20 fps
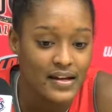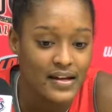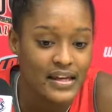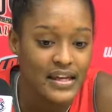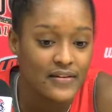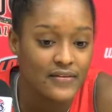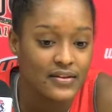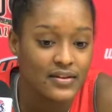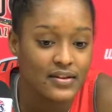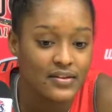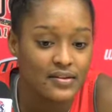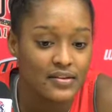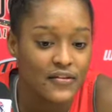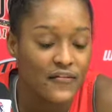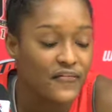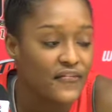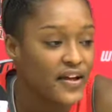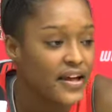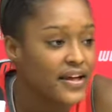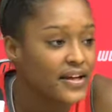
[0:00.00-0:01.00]
even the
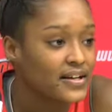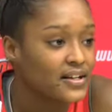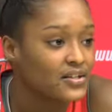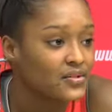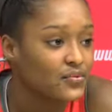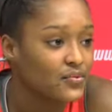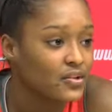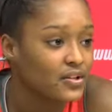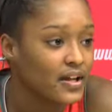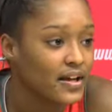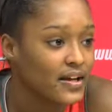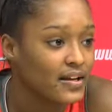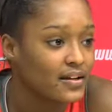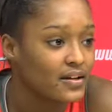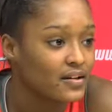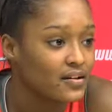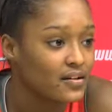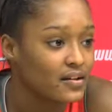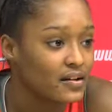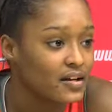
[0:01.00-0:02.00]
fans were like
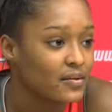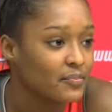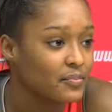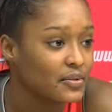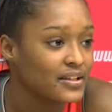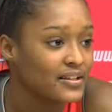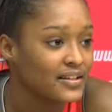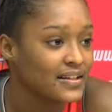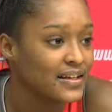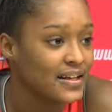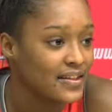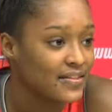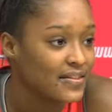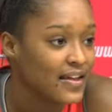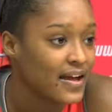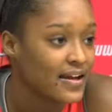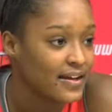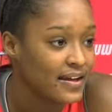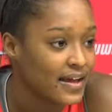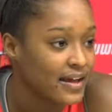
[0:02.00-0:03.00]
completely in
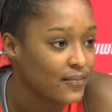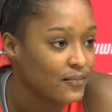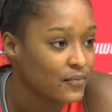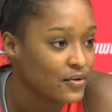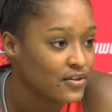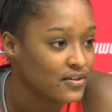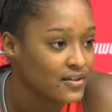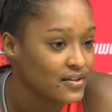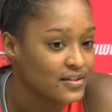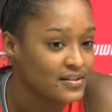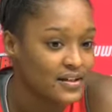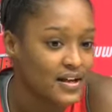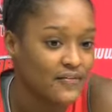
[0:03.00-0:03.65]
that game with us.